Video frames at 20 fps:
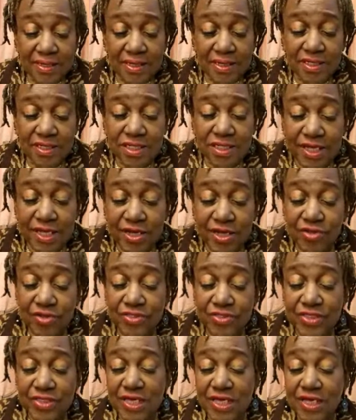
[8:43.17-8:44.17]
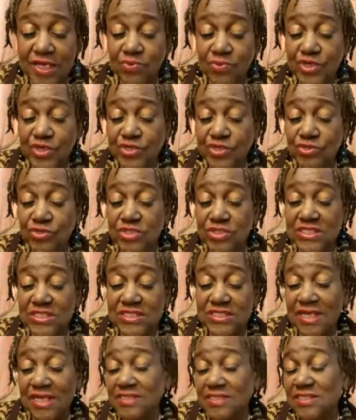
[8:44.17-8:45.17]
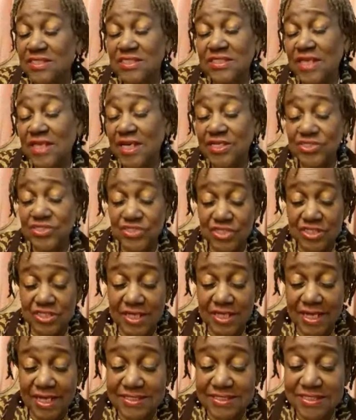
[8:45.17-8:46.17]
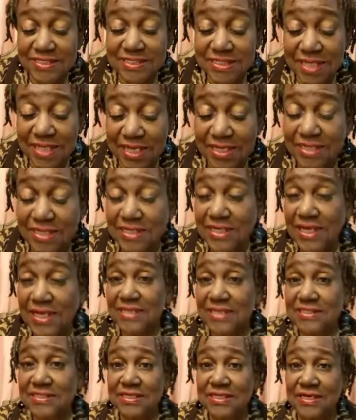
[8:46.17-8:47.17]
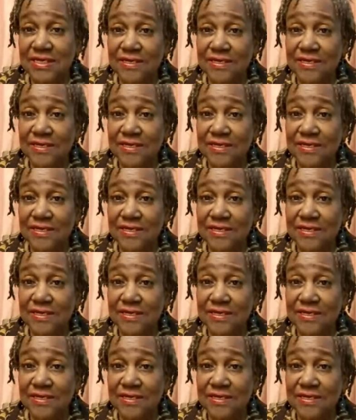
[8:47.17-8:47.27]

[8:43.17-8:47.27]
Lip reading: Clear thinking reduces hesitation and second guessing.